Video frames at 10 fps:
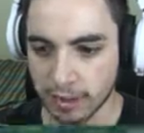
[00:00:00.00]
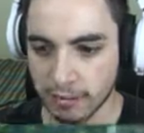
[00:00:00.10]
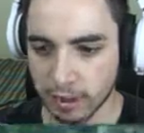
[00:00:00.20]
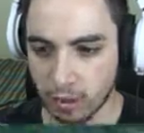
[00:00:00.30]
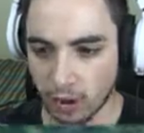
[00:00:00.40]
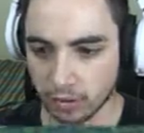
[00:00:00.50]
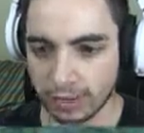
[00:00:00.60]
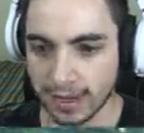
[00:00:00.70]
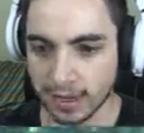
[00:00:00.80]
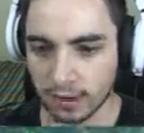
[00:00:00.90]
Give it a little
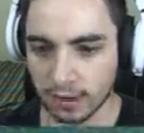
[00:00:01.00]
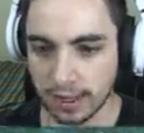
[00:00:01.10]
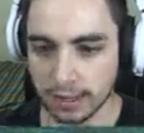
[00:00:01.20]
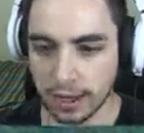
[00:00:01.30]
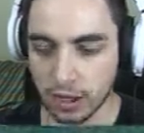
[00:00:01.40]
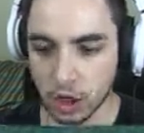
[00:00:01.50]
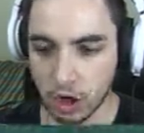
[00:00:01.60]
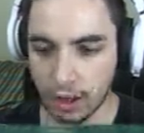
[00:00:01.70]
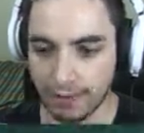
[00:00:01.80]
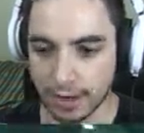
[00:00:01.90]
TLC,
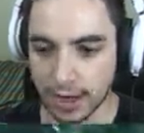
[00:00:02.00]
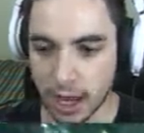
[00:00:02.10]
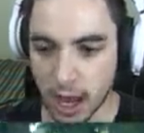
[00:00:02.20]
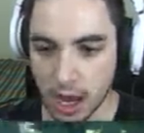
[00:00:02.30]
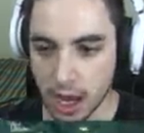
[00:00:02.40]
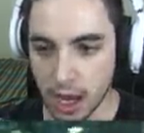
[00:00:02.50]
tender loving